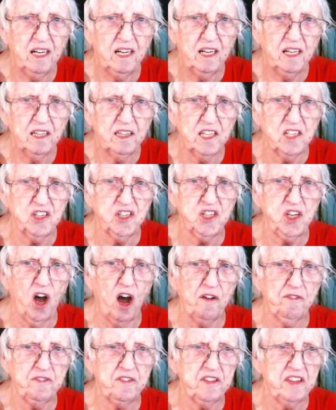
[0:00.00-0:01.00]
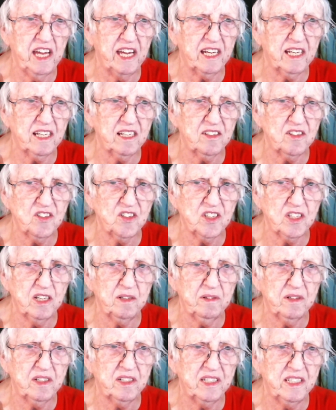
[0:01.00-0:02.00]
The soft things,
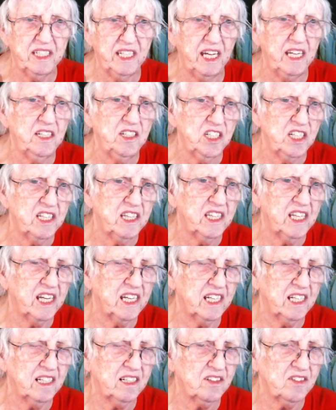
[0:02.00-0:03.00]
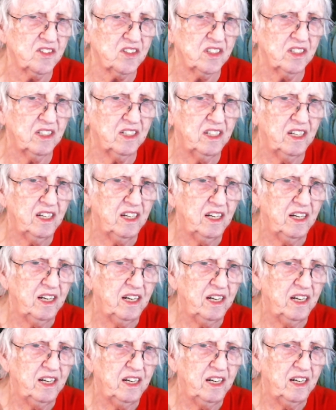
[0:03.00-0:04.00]
the dainty things,
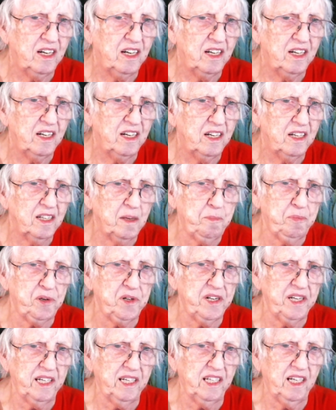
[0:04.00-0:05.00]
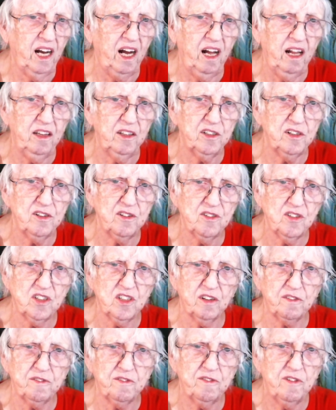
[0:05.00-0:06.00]
the pretty colors,
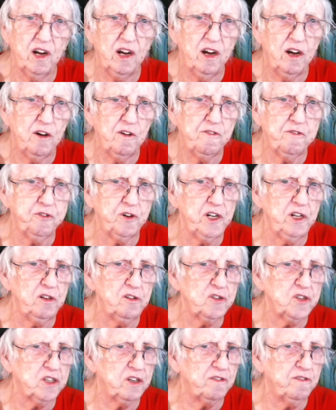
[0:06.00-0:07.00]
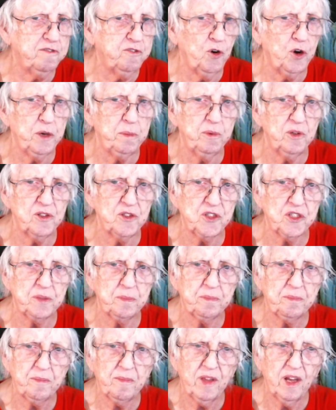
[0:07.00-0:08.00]
the frills and foibles.
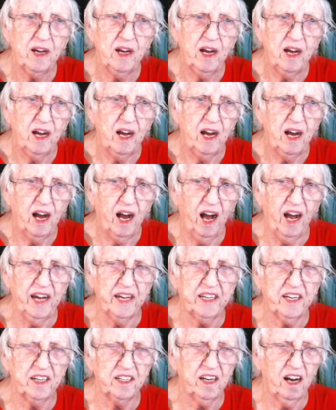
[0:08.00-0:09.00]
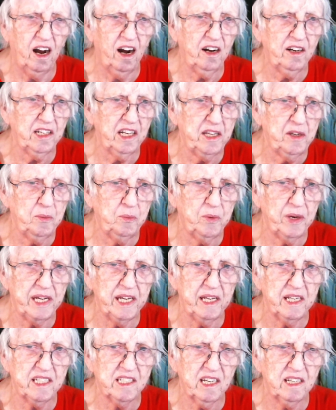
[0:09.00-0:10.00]
I could hardly
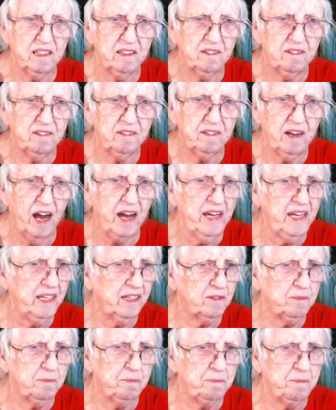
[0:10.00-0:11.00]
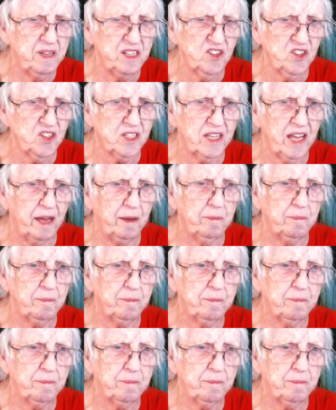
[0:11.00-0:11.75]
wait. I had missed them.